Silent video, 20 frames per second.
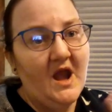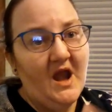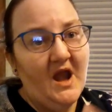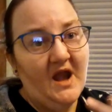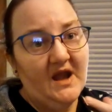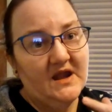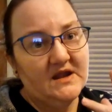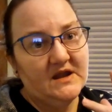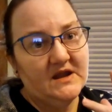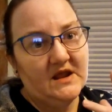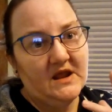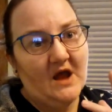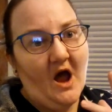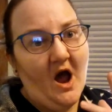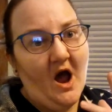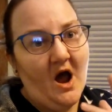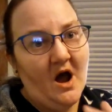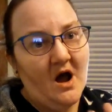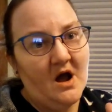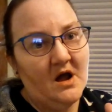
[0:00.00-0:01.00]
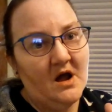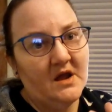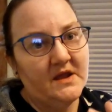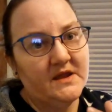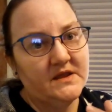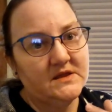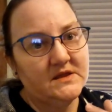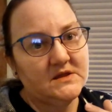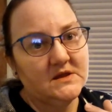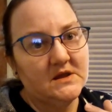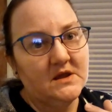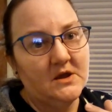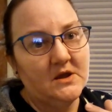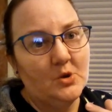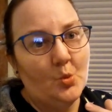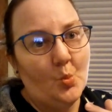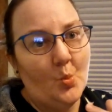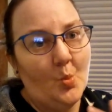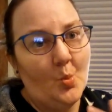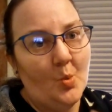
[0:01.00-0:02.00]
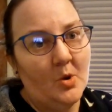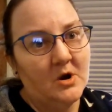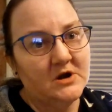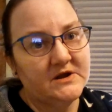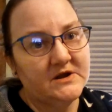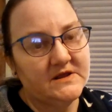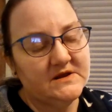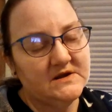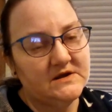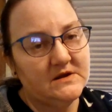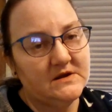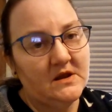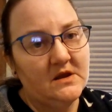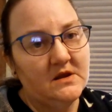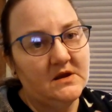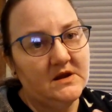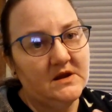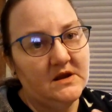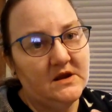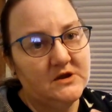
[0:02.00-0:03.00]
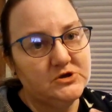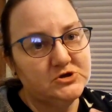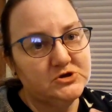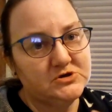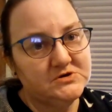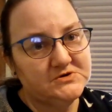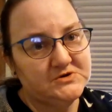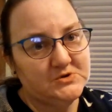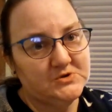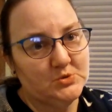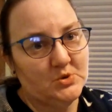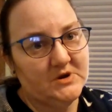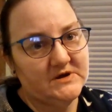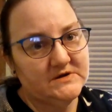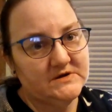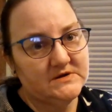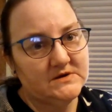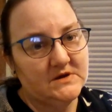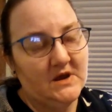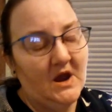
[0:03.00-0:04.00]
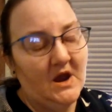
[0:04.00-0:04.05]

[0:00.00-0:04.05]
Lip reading: and I wanted to do it.